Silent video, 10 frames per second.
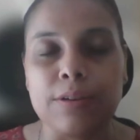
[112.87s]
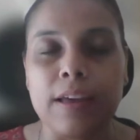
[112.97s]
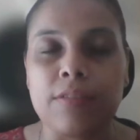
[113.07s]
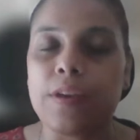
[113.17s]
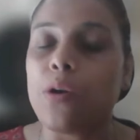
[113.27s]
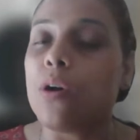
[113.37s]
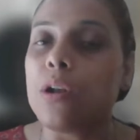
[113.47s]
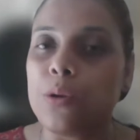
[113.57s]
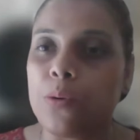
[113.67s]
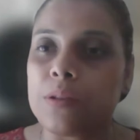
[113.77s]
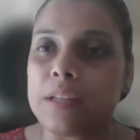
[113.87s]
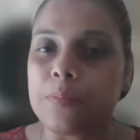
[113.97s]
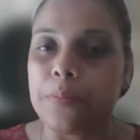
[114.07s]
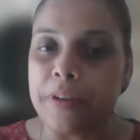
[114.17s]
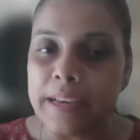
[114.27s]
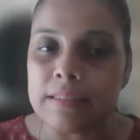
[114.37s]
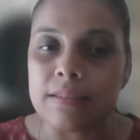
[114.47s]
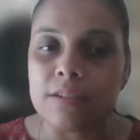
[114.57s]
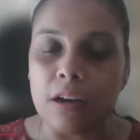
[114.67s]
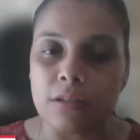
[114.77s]
As we all know, that BRICS
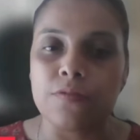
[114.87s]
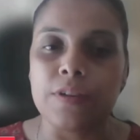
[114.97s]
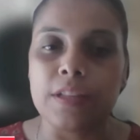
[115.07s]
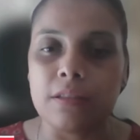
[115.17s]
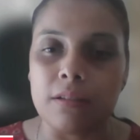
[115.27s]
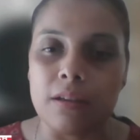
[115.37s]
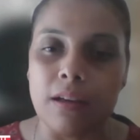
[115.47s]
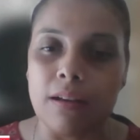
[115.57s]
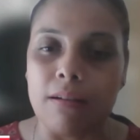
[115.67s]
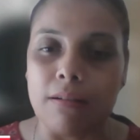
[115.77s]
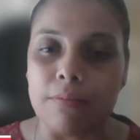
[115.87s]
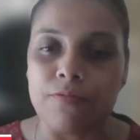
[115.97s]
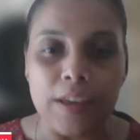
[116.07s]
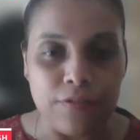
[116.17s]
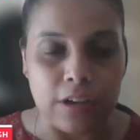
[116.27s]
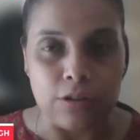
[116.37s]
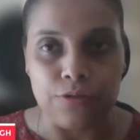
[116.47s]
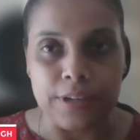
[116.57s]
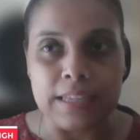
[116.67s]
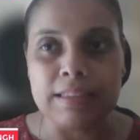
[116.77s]
started with uh, five
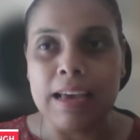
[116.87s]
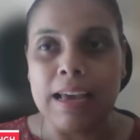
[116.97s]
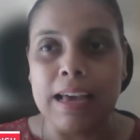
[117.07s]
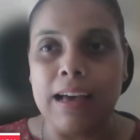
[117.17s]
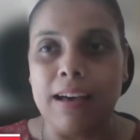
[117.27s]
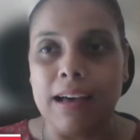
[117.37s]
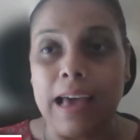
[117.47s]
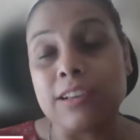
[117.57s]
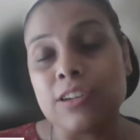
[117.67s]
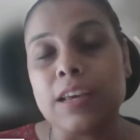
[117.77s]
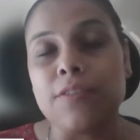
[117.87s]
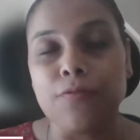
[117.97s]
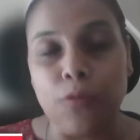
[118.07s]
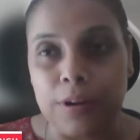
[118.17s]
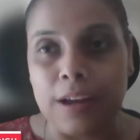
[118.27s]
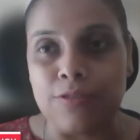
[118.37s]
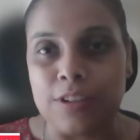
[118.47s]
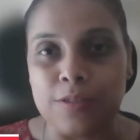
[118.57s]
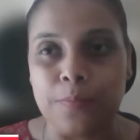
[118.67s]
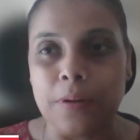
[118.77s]
countries, uh, actually four
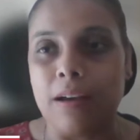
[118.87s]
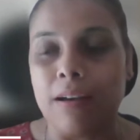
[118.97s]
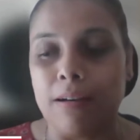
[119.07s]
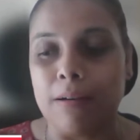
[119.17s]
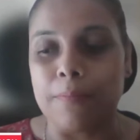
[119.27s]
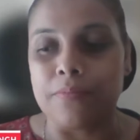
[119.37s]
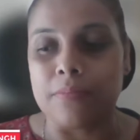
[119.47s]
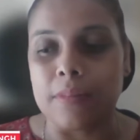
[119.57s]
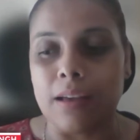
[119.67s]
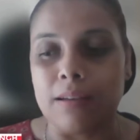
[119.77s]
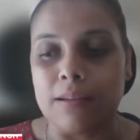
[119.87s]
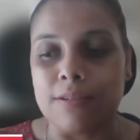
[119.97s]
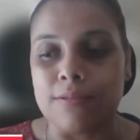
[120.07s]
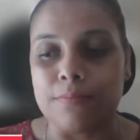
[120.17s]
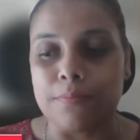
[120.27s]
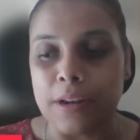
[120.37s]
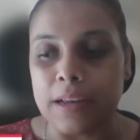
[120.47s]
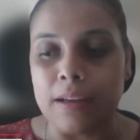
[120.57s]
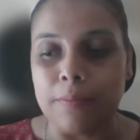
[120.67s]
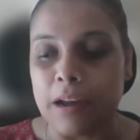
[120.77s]
countries, um,
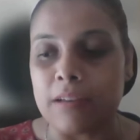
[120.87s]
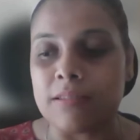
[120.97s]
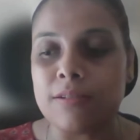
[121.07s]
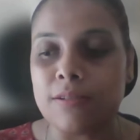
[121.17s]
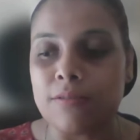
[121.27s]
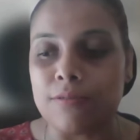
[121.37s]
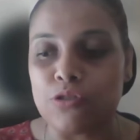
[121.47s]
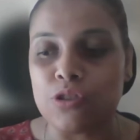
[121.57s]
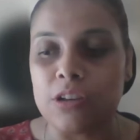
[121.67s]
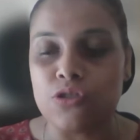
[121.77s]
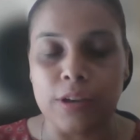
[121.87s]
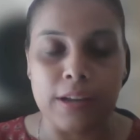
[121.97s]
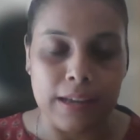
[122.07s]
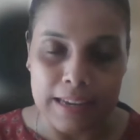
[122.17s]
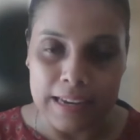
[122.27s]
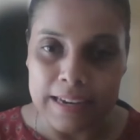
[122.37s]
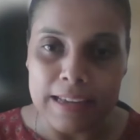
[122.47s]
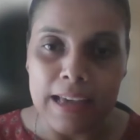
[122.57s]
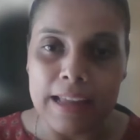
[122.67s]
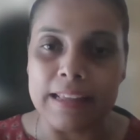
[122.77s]
uh, Brazil, Russia, China and
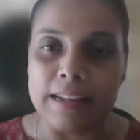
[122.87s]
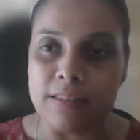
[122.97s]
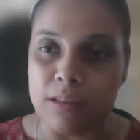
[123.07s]
India, and then